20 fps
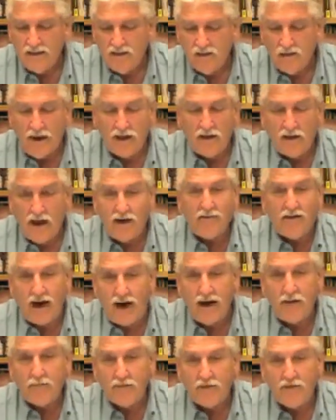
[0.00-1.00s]
like you have a
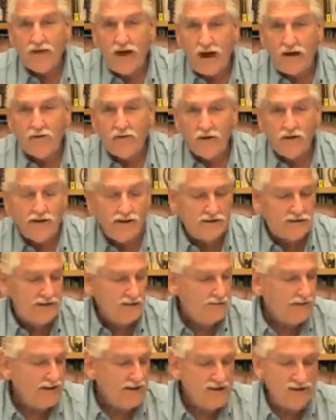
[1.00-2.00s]

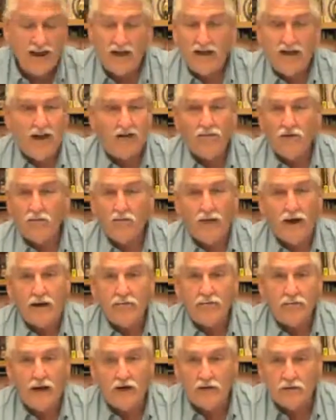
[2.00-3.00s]
hyperthyroidism, they never
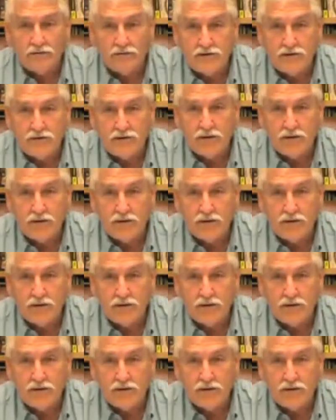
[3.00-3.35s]
break bones.